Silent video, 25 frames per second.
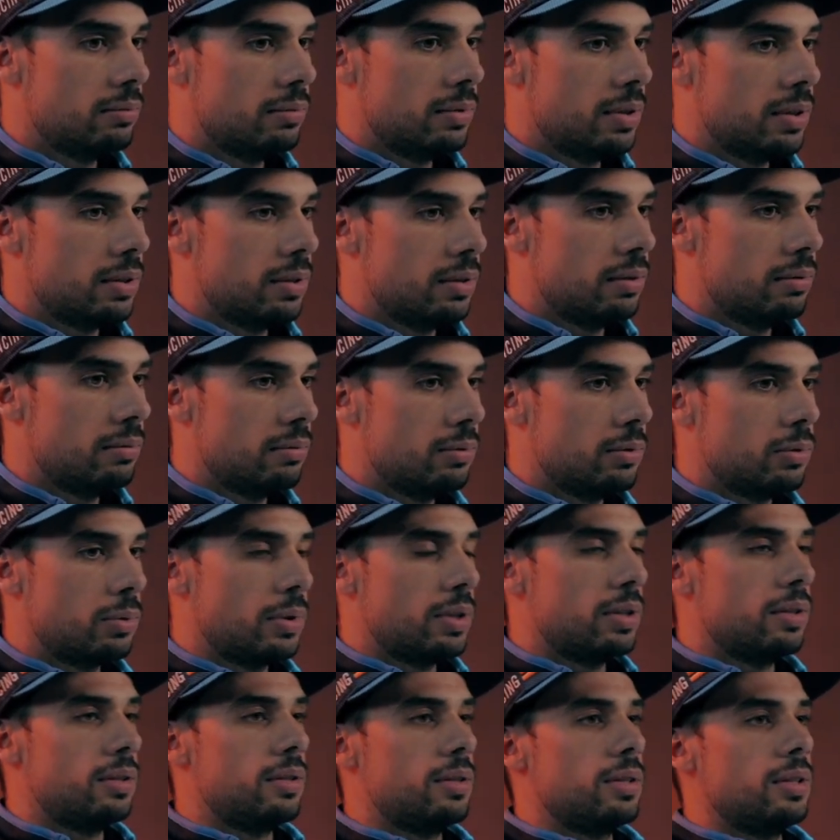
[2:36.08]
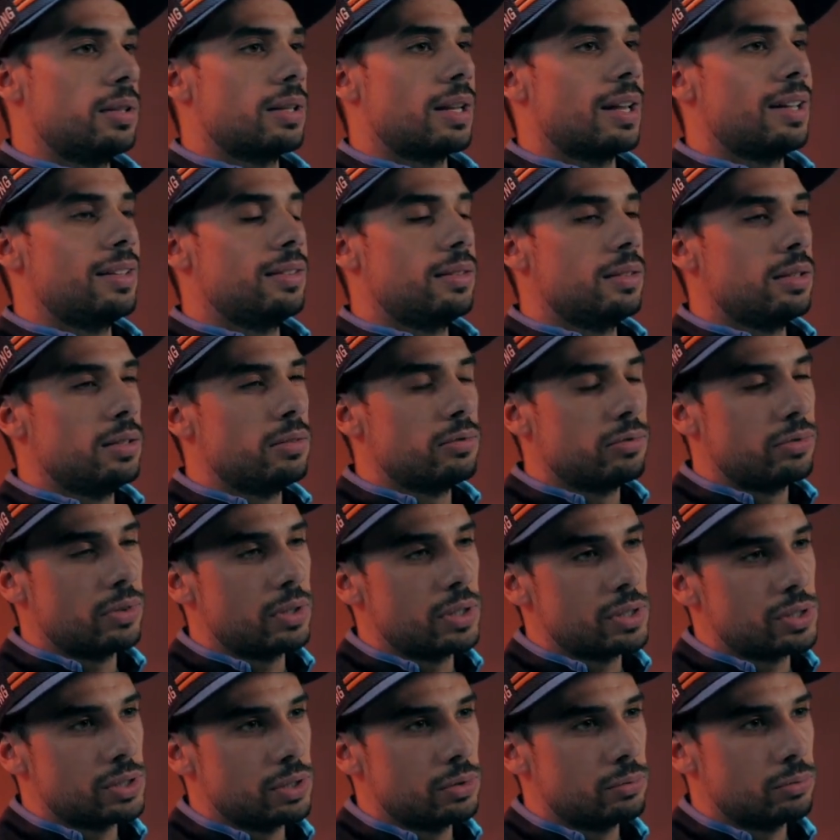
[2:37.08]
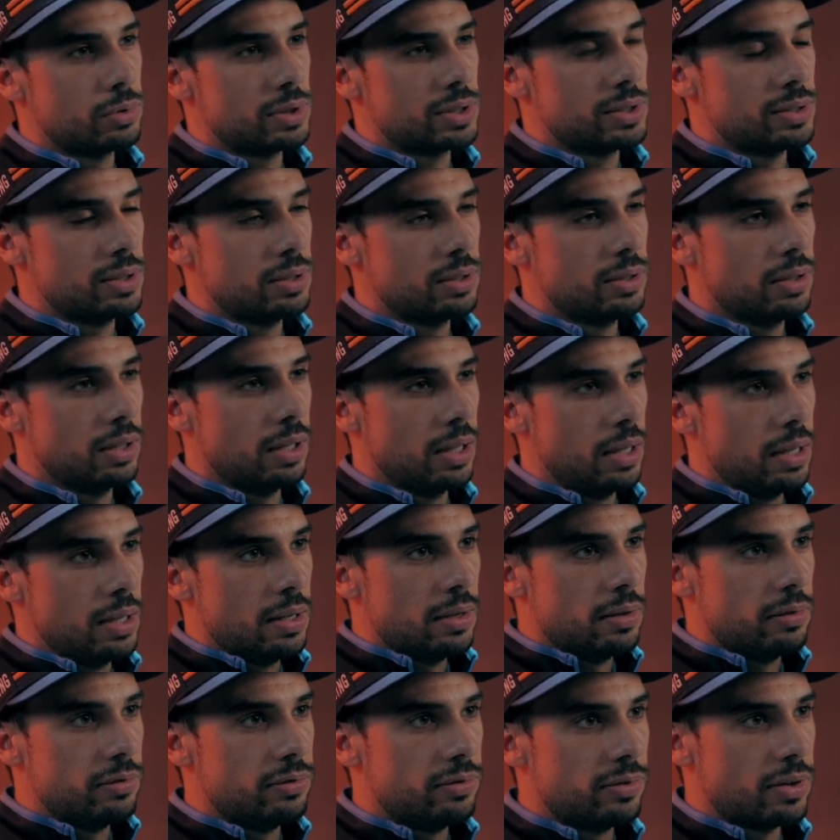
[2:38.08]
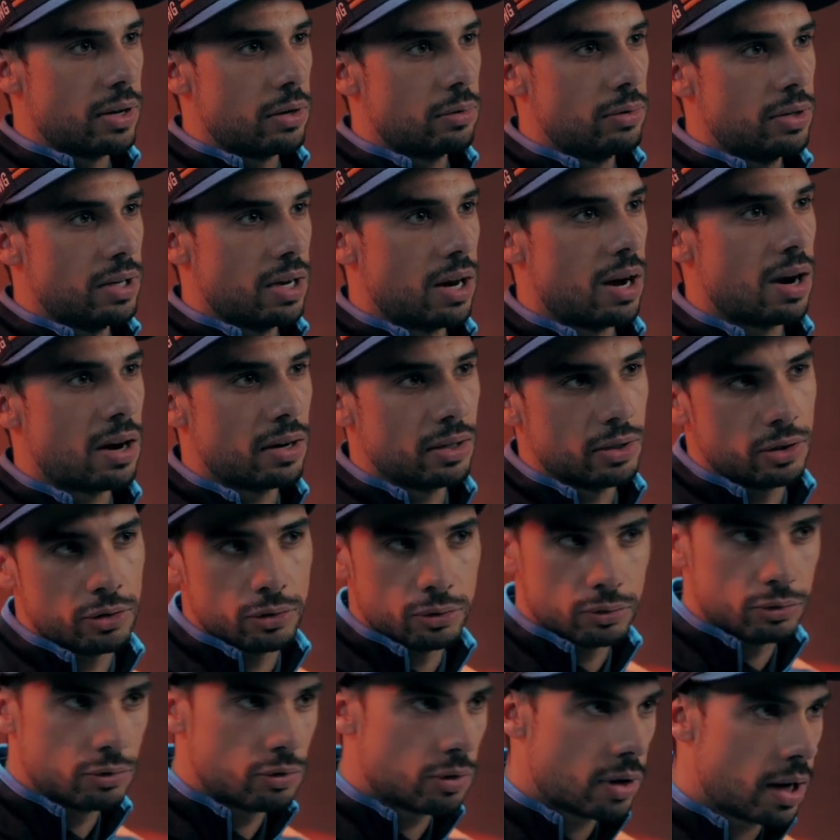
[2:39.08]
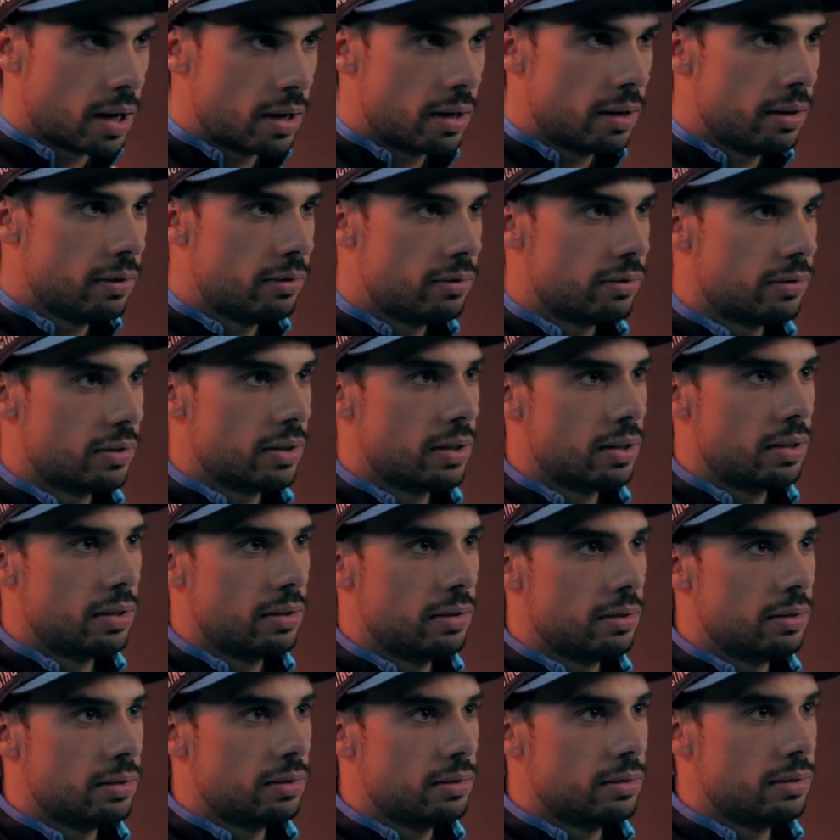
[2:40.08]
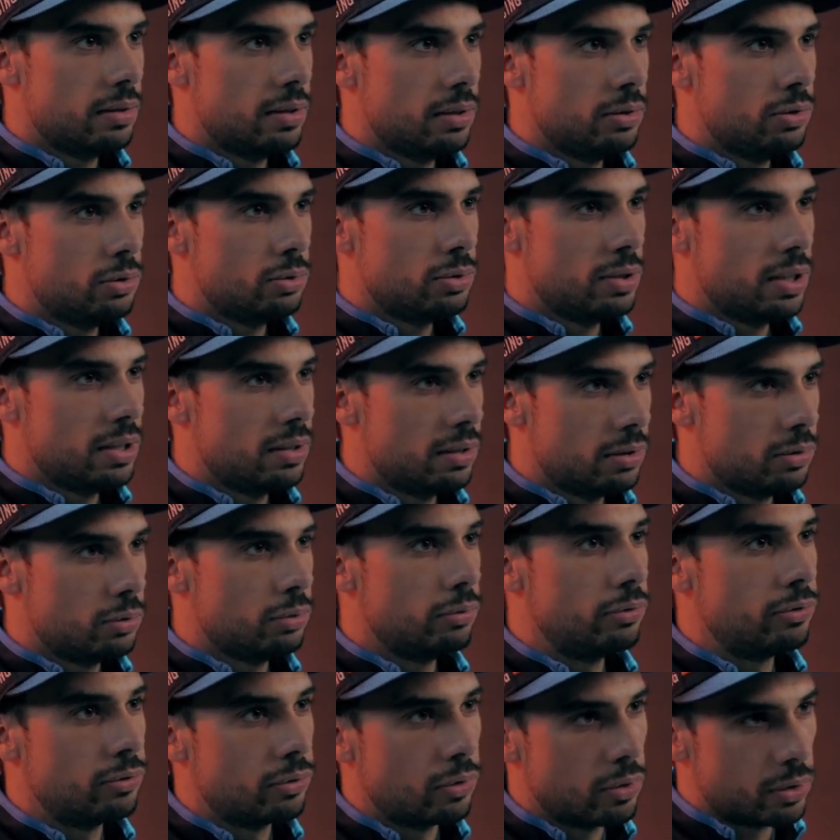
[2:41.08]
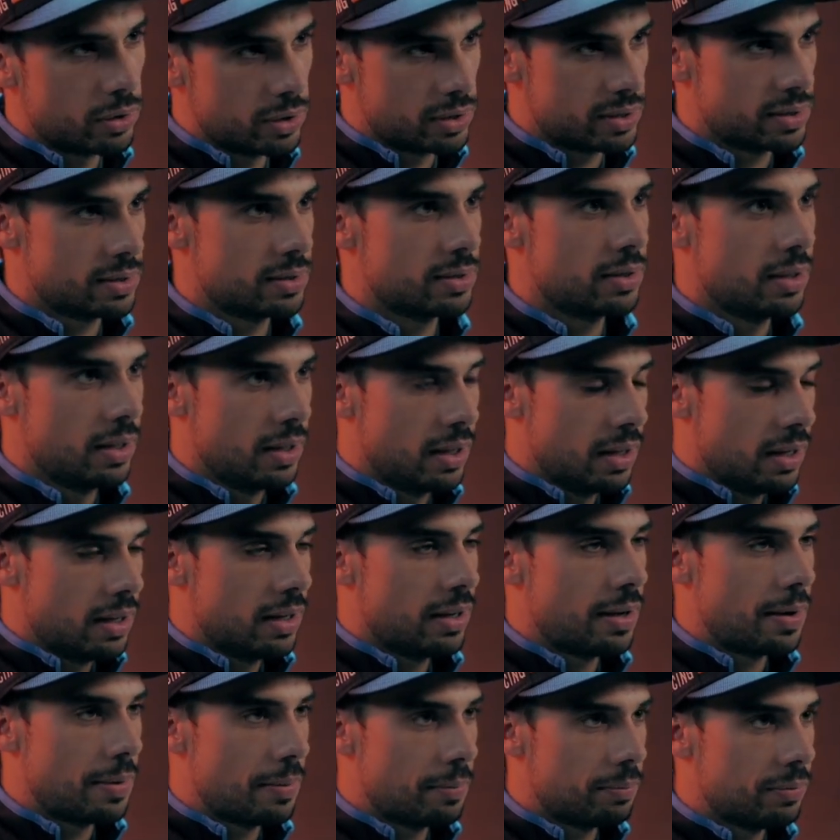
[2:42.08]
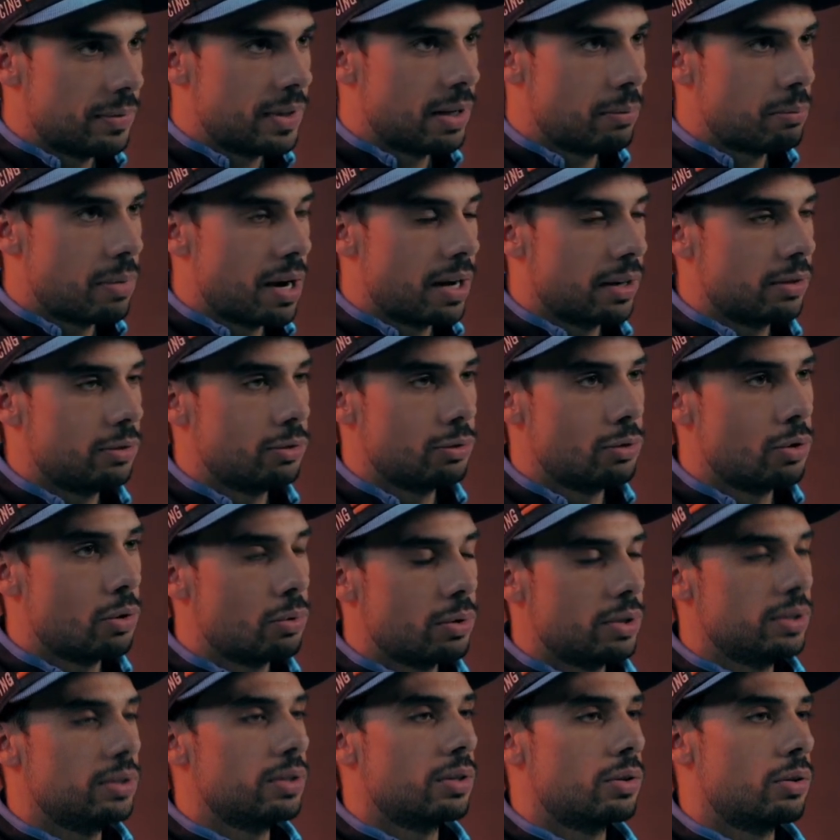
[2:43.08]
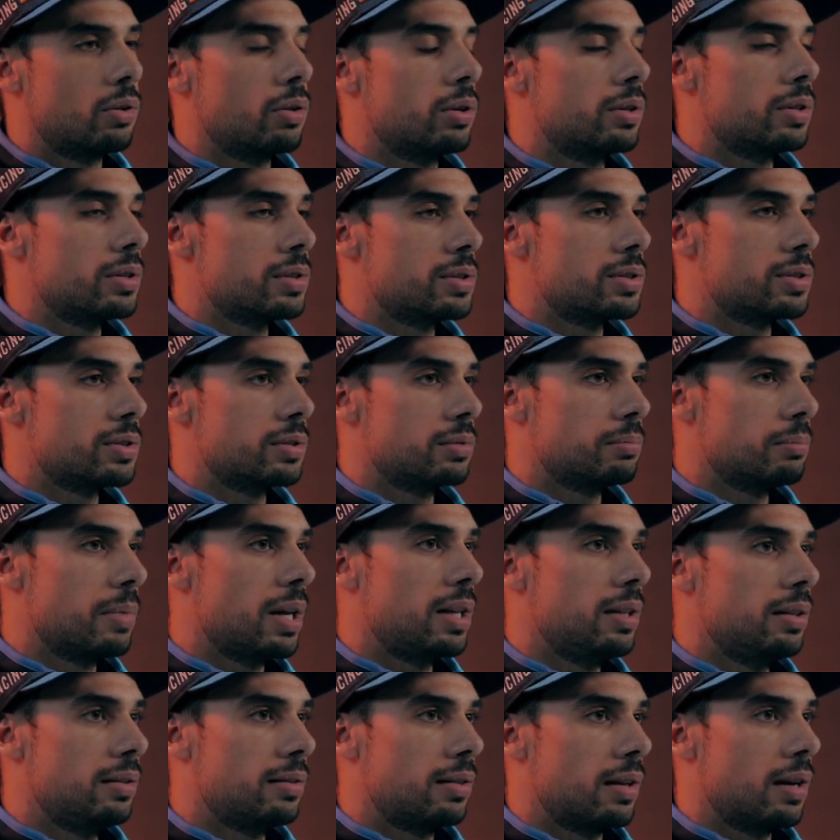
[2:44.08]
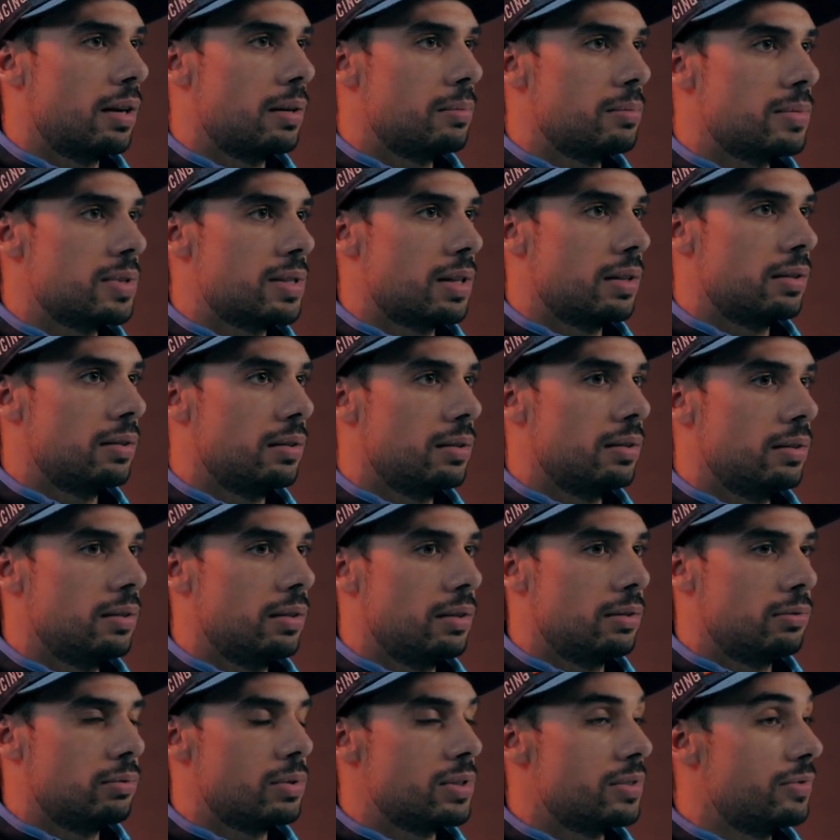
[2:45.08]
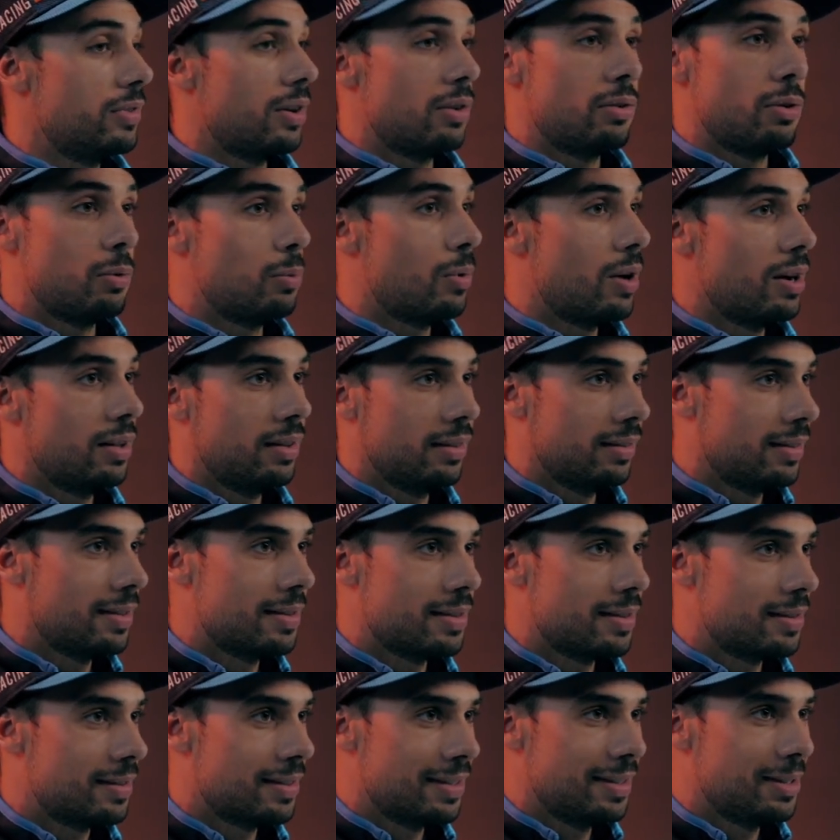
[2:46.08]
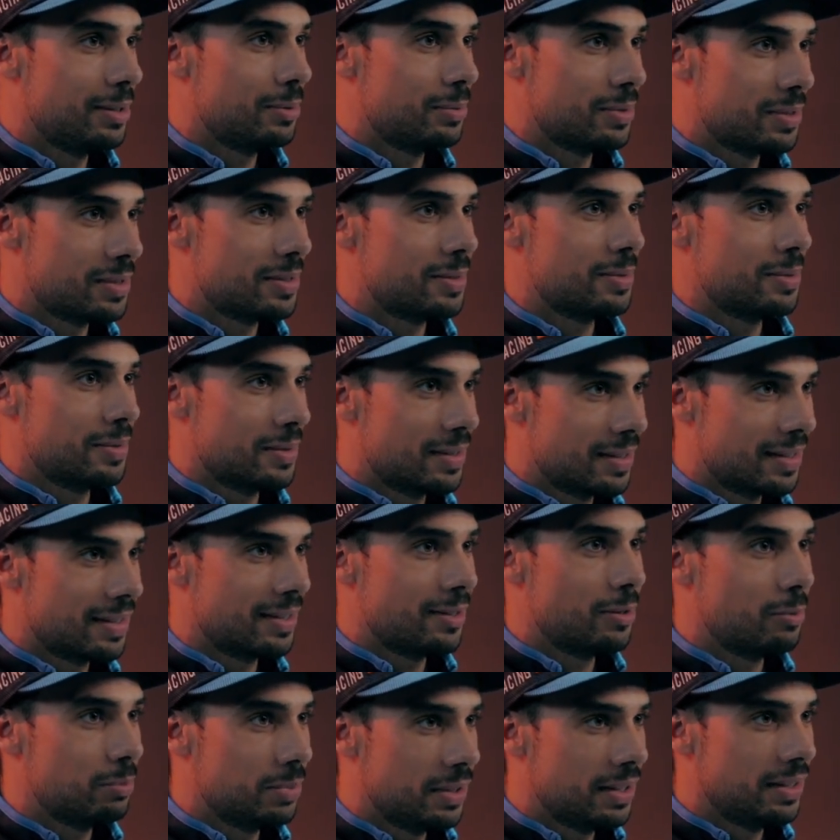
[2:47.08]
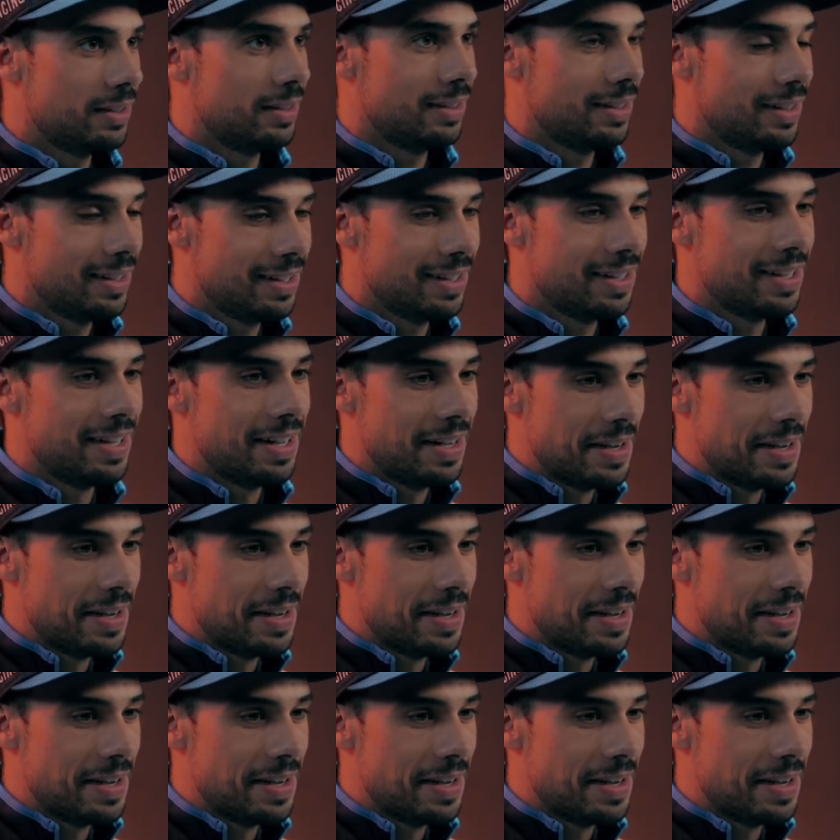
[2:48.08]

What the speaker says: 2019 version was still very hard to drive. You needed to force the bike to go in the corners many times, and it was very wild. It was completely